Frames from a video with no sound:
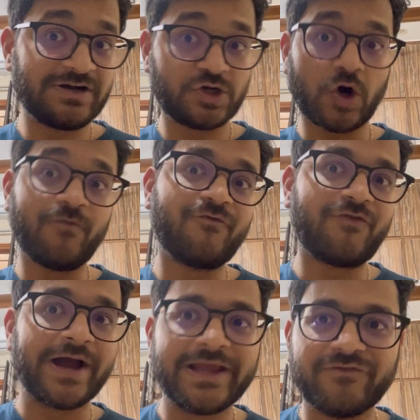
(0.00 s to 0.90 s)
top
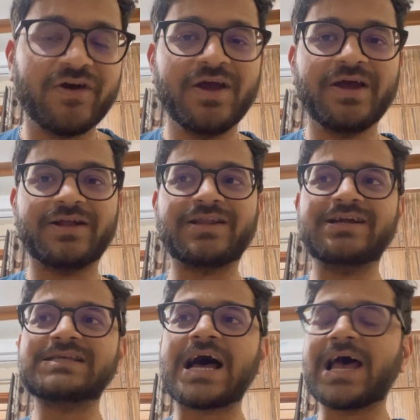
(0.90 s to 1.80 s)
5,
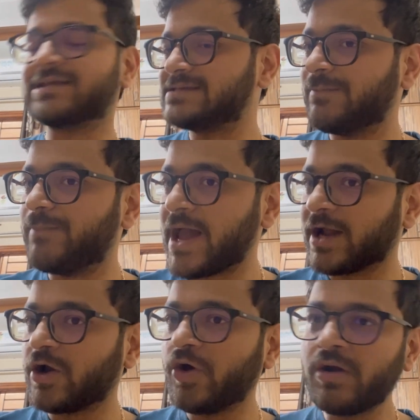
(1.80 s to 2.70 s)
that is IIC
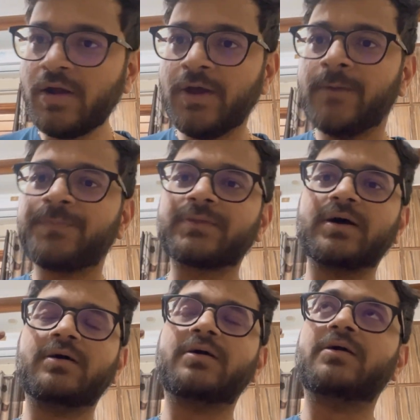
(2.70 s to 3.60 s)
Bangalore,
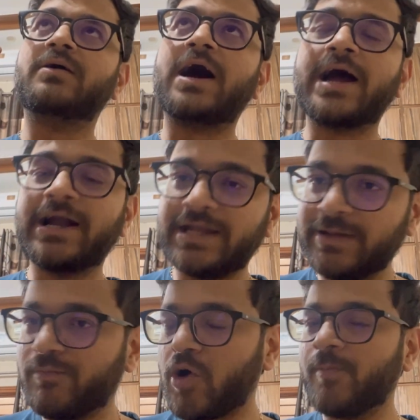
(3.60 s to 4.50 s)

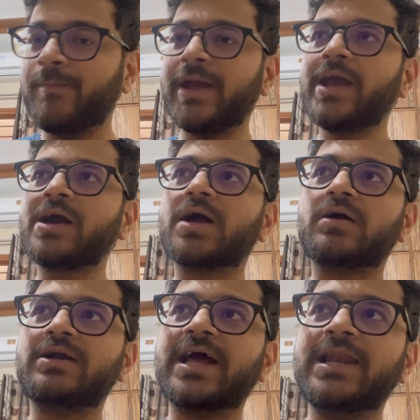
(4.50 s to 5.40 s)
IIT Bombay,
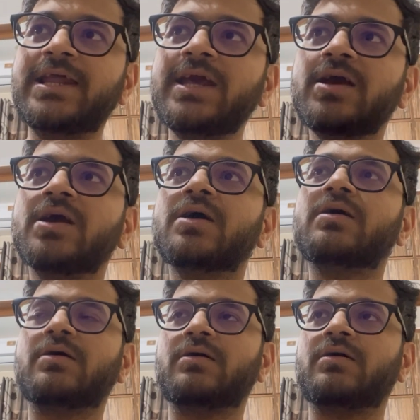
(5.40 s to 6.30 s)
Delhi,
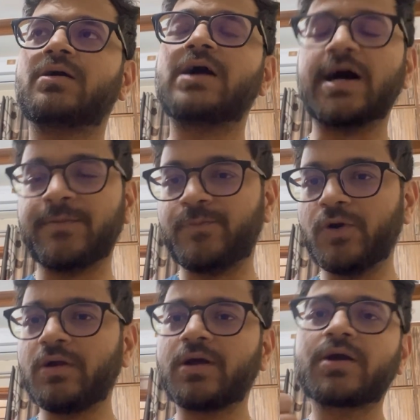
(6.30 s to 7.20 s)

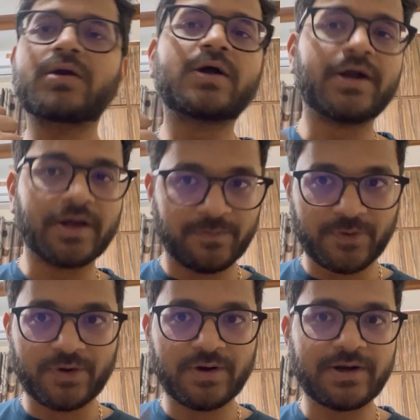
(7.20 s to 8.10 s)
Kanpur,
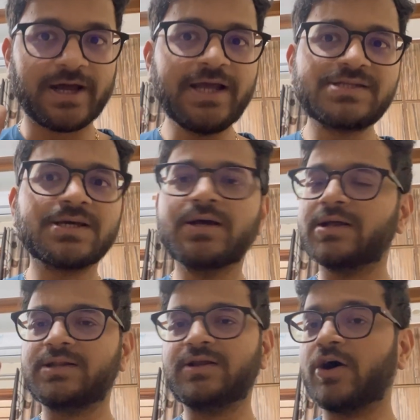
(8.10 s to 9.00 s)
Kharagpur, right?
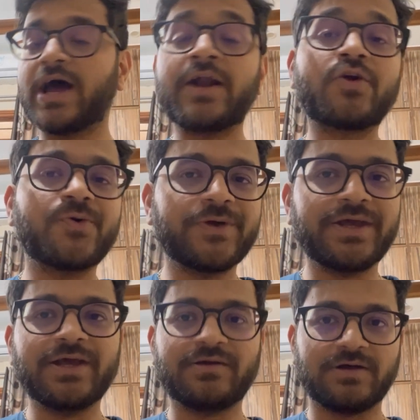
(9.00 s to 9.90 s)
And
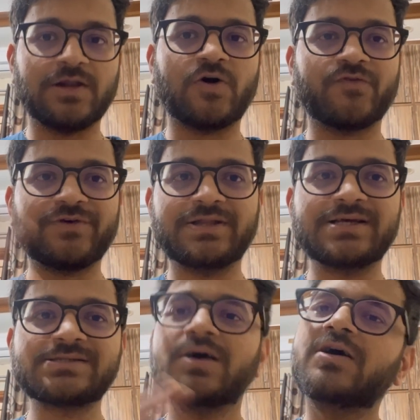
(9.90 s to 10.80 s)
Roorkee along with
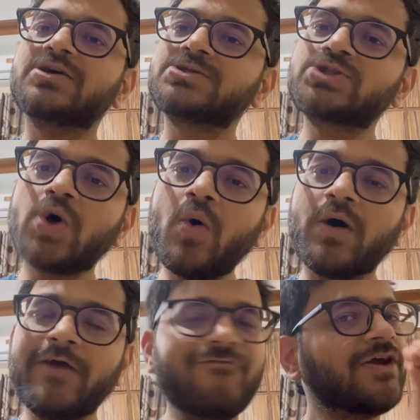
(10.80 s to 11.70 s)
this.
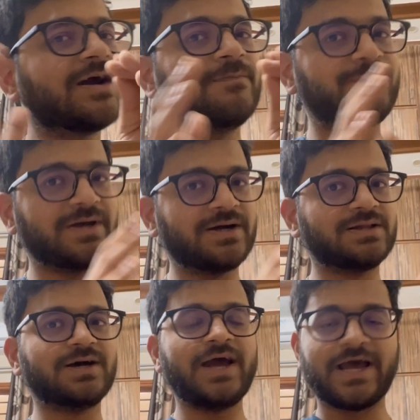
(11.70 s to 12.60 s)
So if we compare
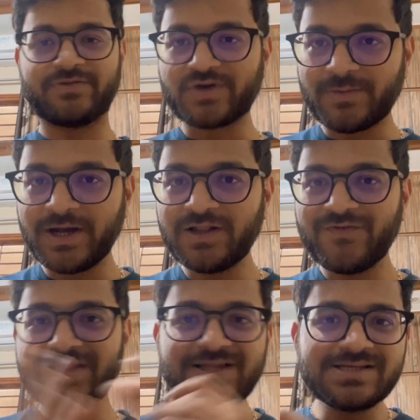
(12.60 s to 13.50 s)
the Hyderabad
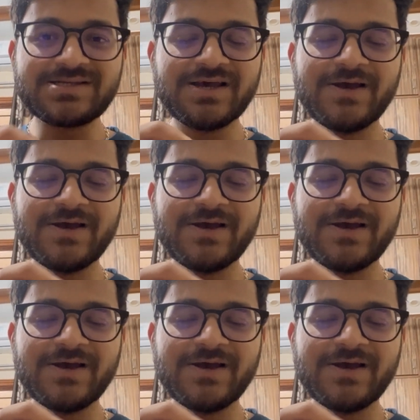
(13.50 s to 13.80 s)
with this,